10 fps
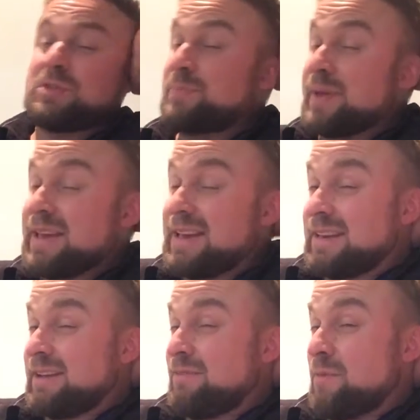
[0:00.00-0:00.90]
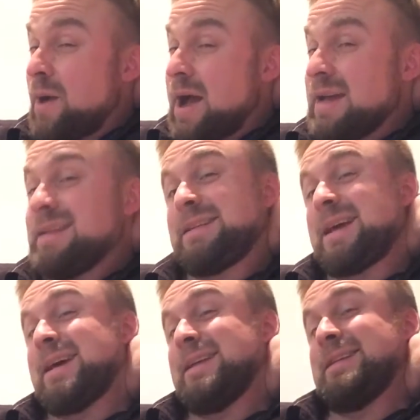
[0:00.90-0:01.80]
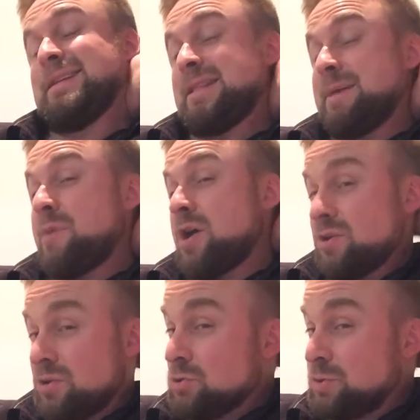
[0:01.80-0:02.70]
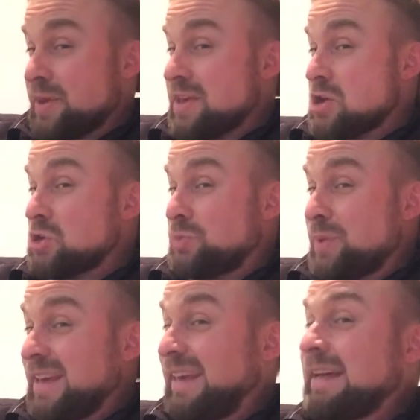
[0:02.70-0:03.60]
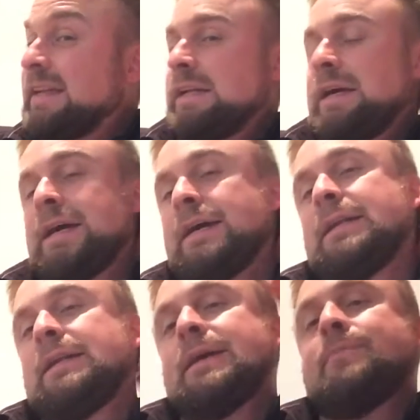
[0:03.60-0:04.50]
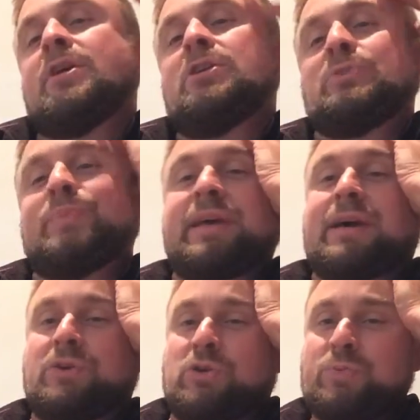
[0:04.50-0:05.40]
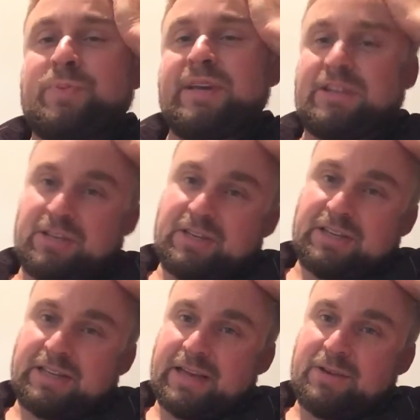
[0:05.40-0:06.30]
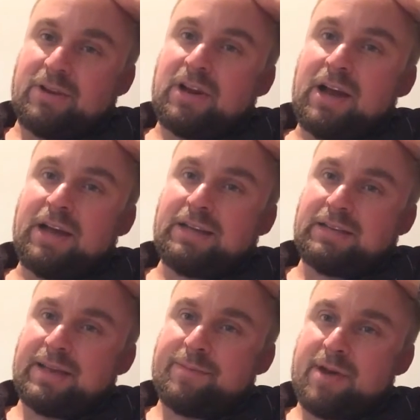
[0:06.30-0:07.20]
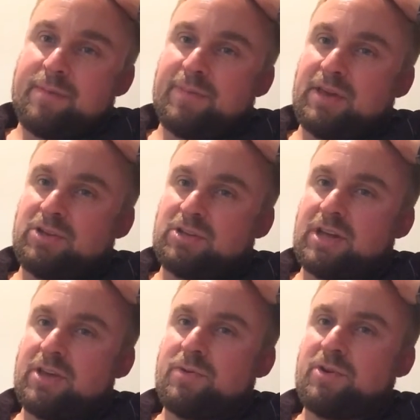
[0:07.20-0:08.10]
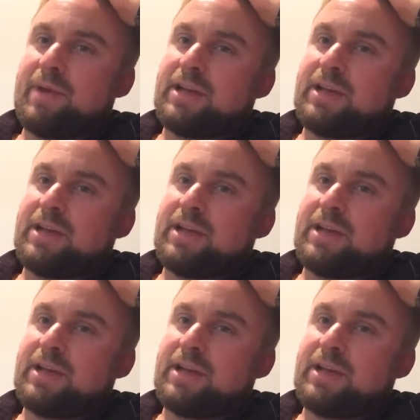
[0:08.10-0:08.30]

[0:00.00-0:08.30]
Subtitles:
speak in different ways, and they might not all speak yoga speak, and they might not speak how you speak just because they're your clients. They might be just like you and your